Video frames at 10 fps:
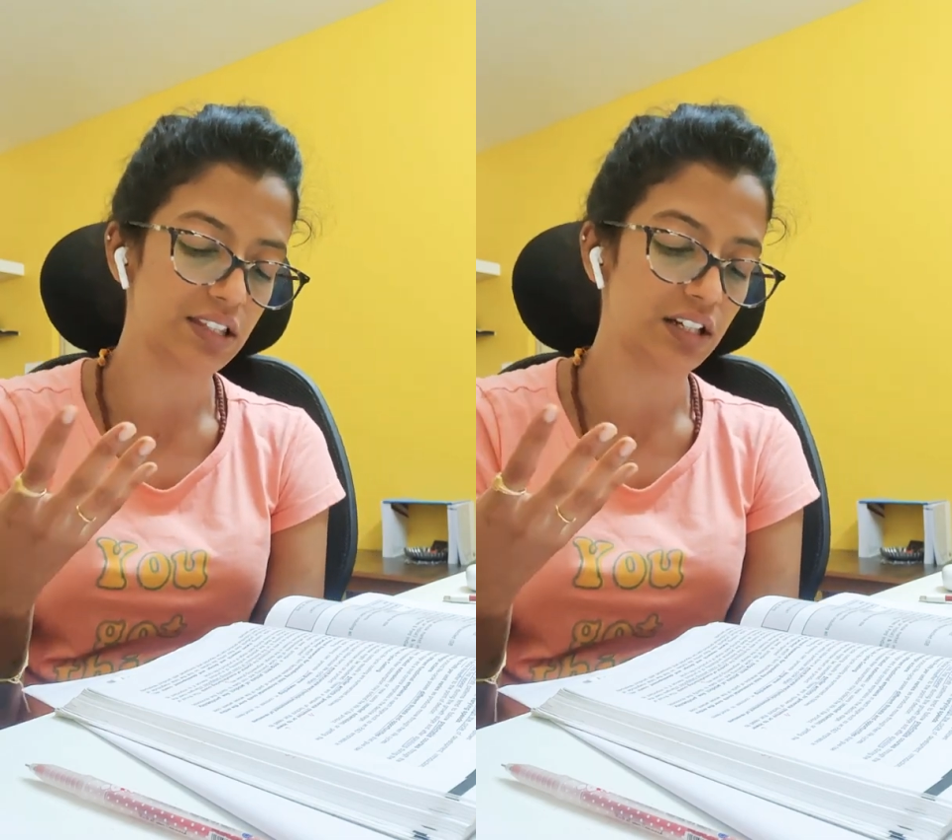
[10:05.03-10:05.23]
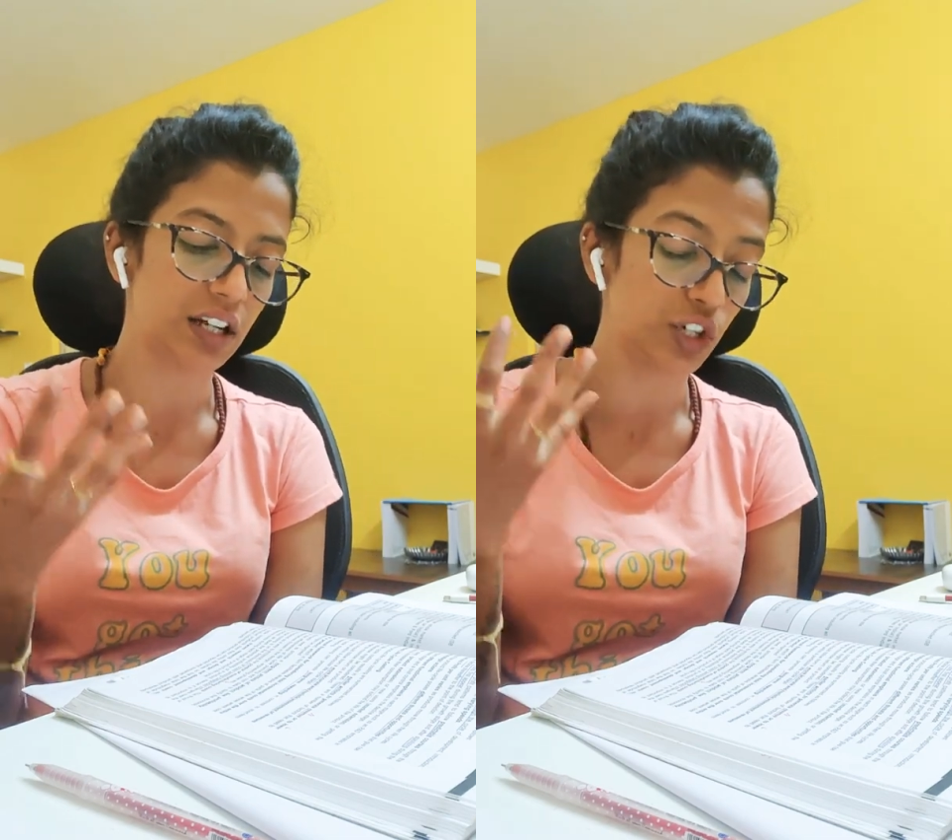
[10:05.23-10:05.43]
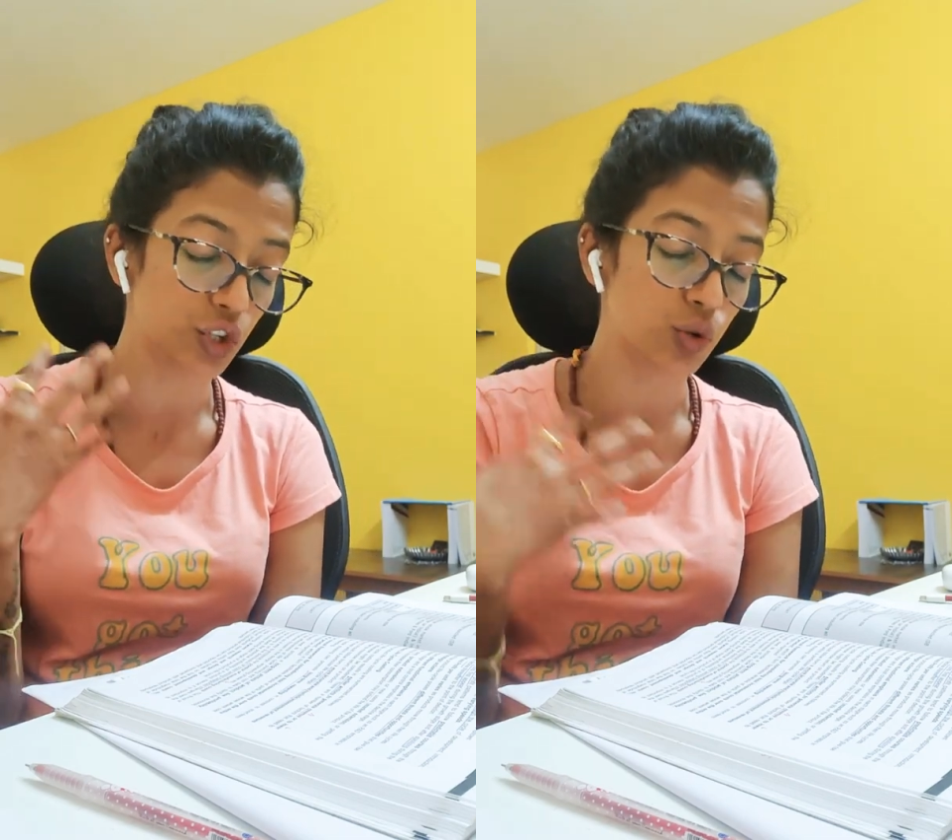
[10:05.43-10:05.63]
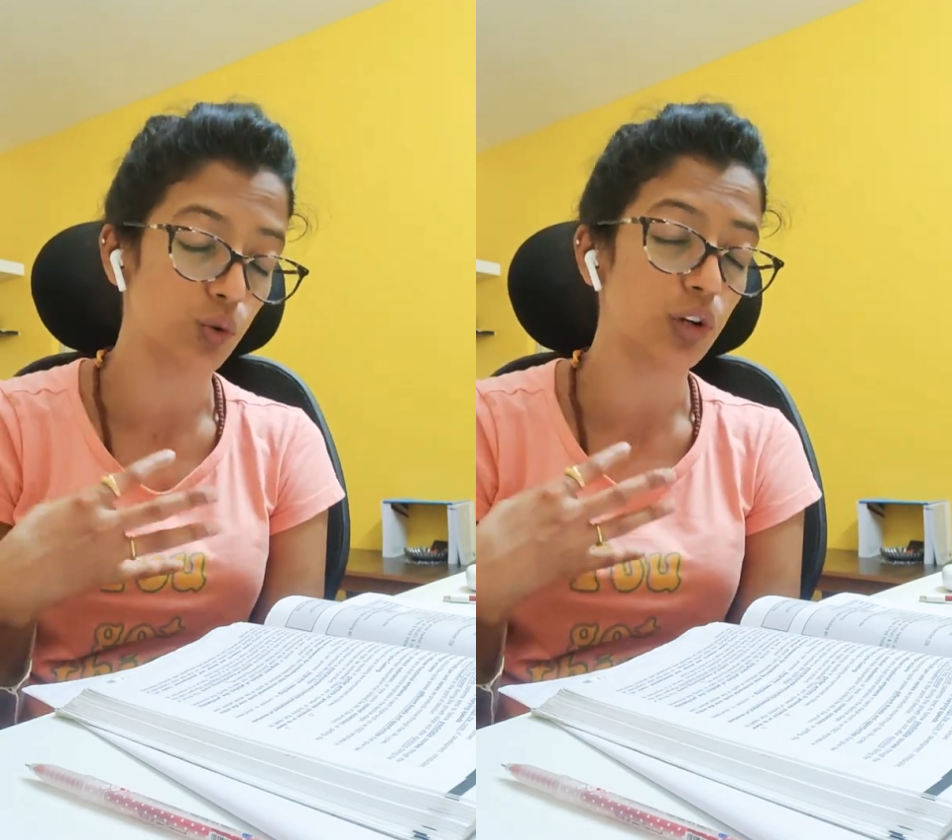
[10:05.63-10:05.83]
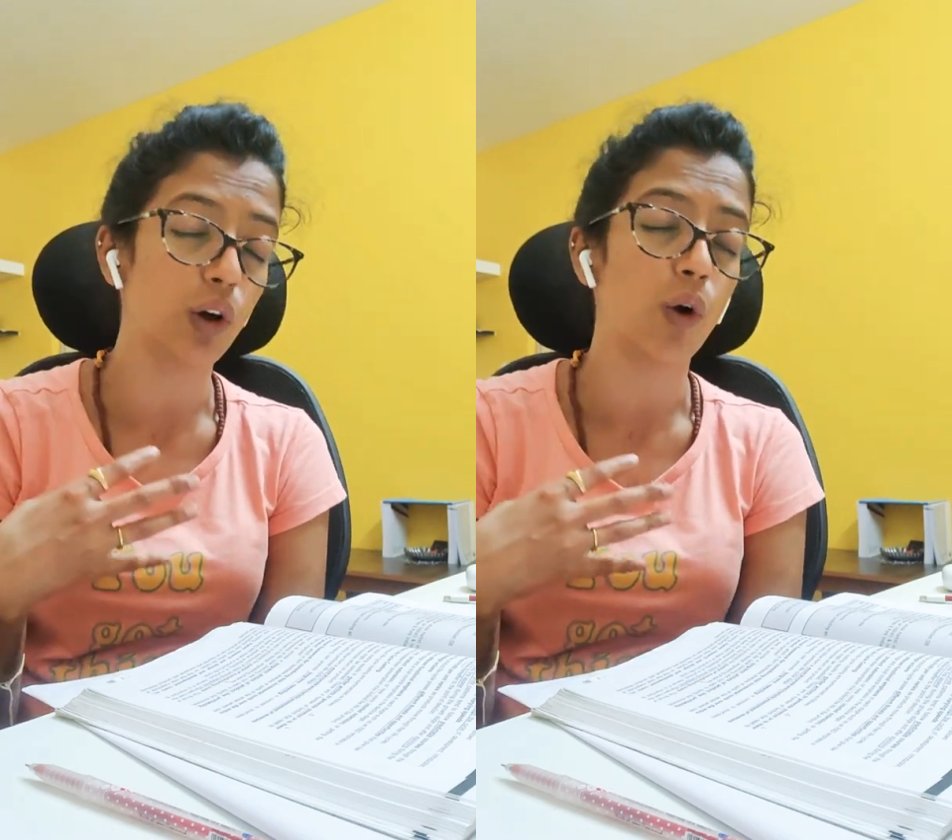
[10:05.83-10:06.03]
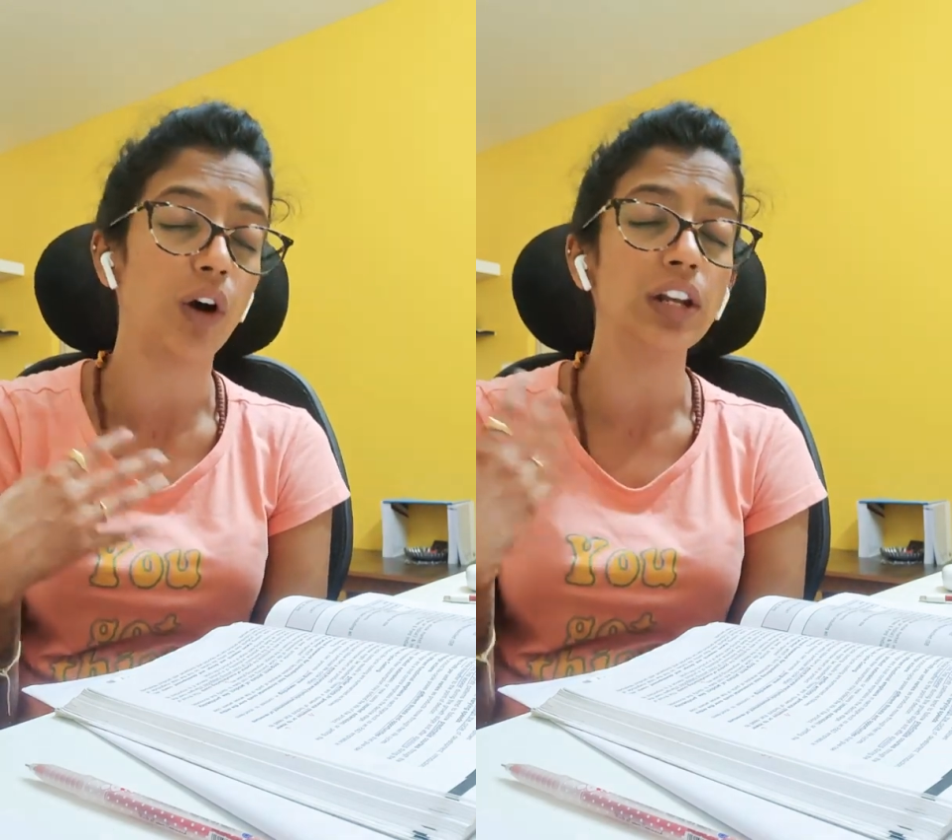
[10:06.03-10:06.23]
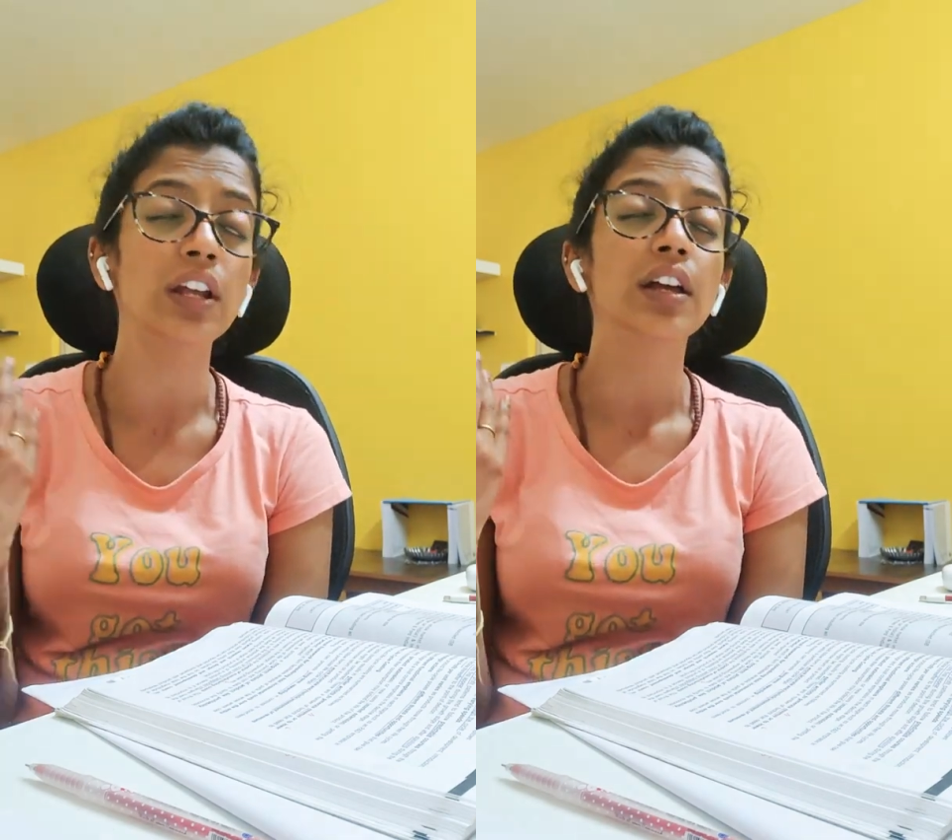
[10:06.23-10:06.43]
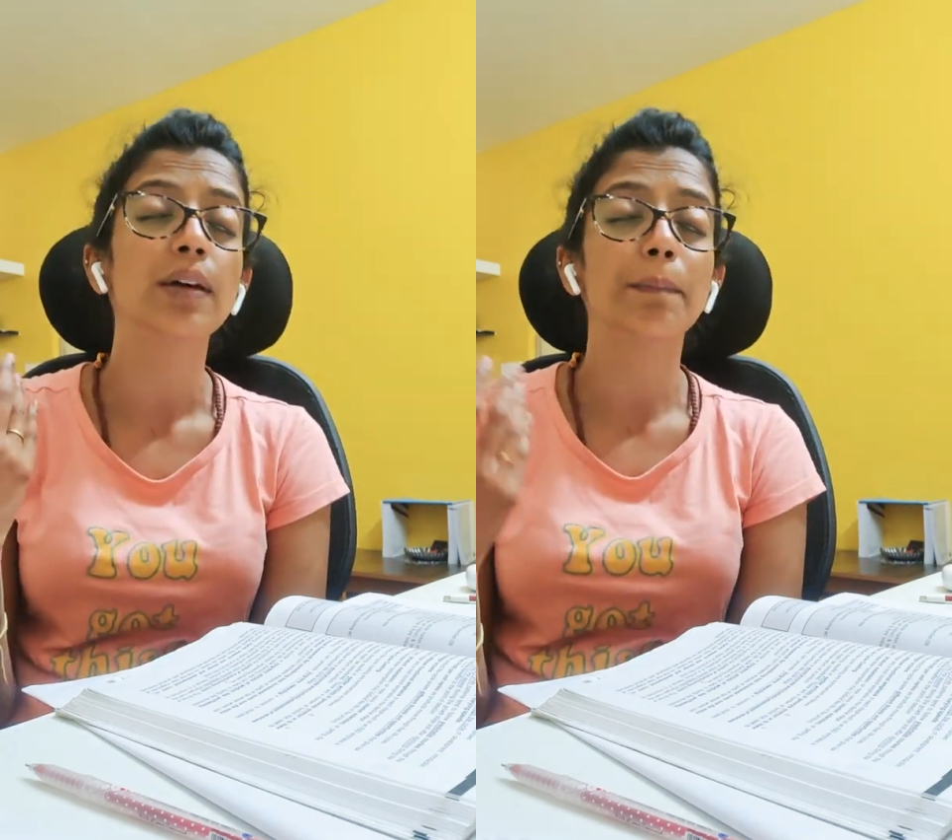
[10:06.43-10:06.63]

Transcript: the control on